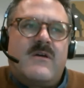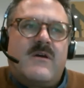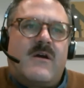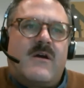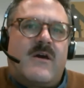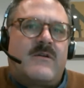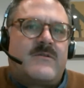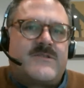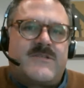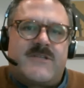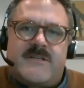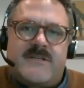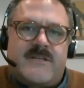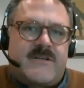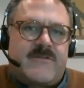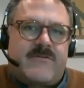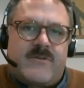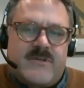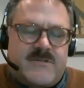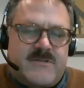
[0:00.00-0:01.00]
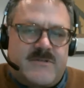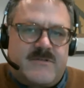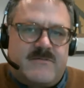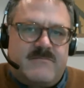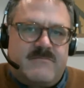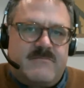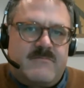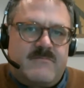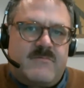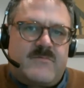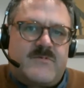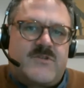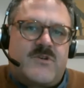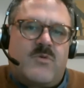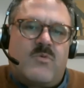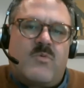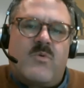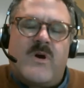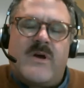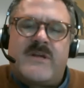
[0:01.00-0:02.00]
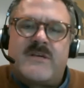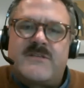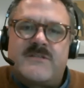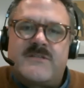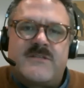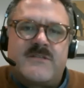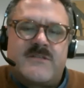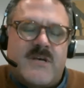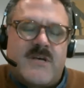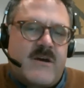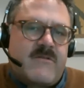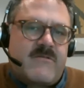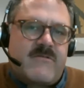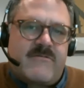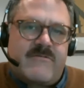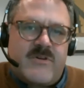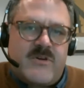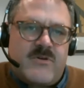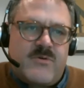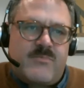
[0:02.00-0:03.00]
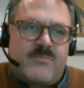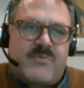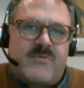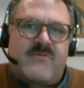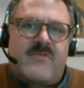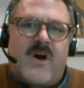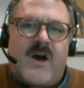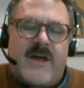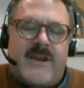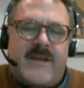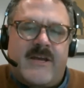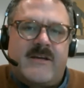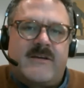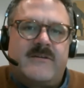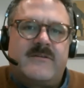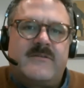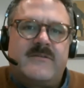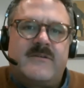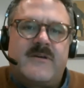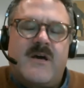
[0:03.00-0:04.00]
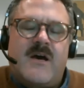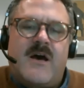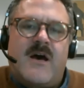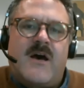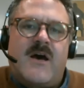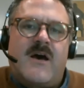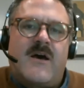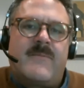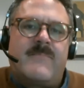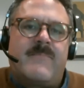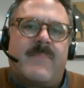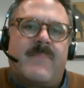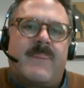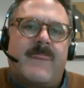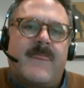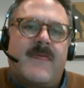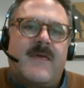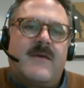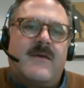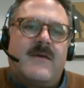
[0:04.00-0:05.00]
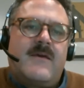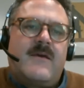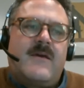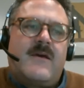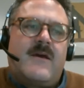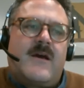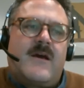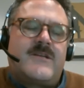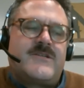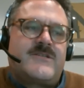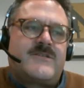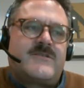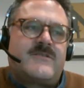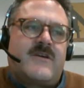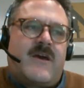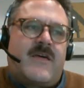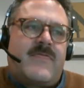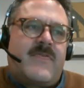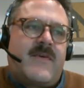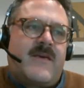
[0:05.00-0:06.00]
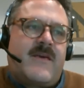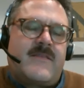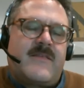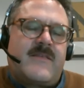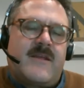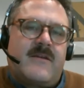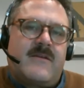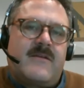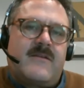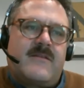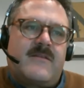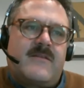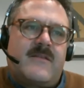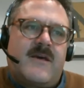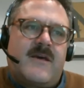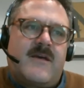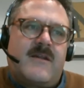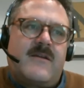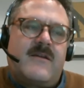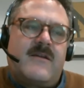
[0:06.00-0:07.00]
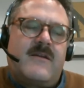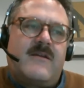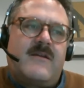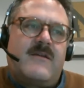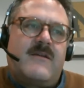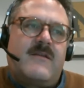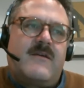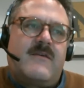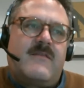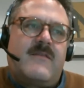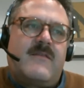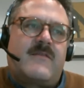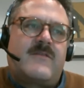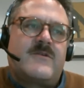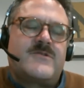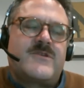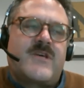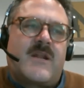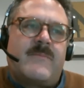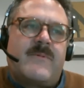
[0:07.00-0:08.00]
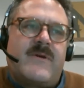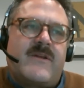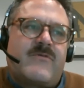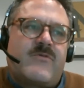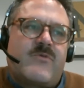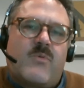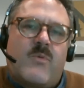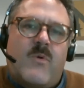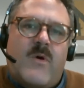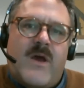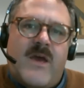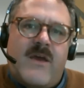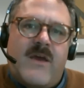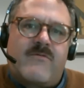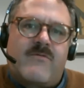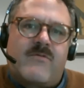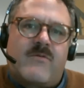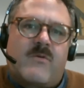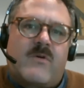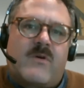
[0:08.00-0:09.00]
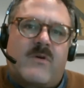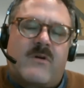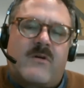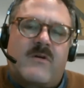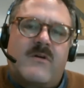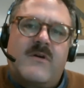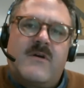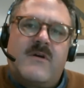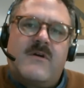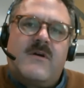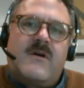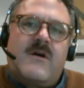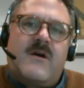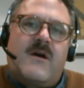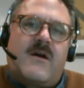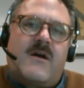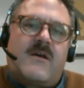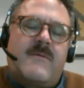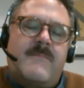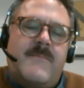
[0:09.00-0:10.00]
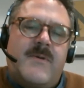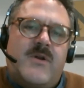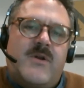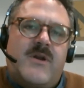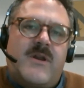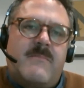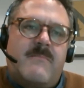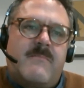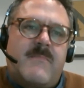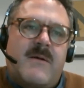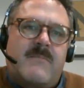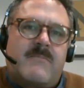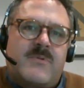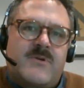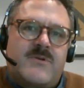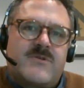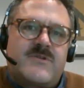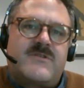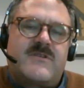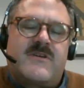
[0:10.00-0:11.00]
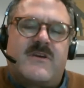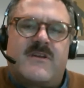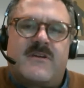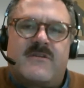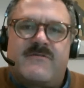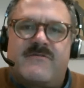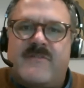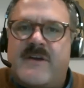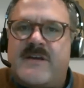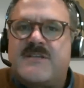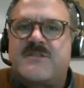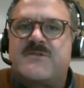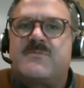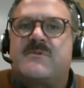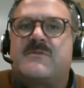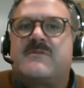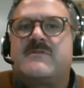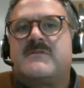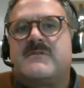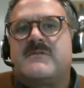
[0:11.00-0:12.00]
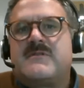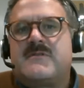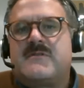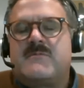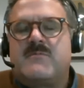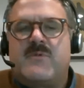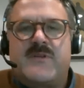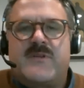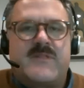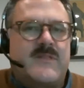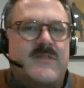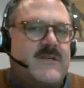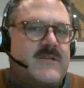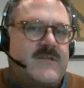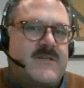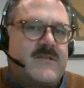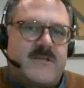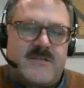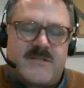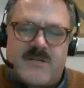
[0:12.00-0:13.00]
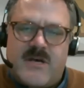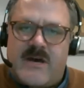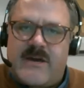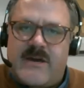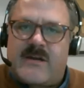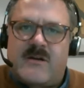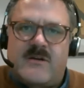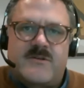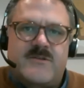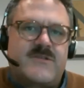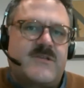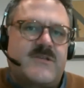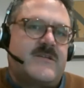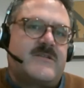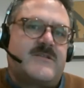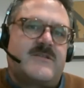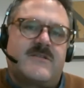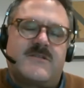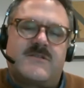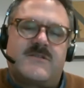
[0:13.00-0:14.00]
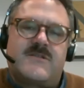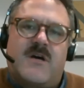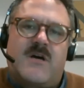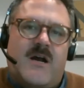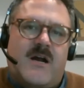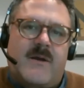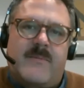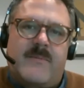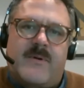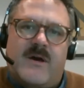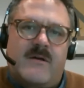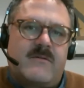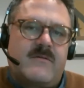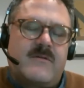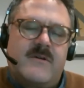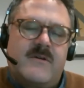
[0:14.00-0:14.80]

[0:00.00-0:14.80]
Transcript: I don't see a difference. So what is design review providing? I think that there's got to be a different way for community members to interface with the designers and to talk about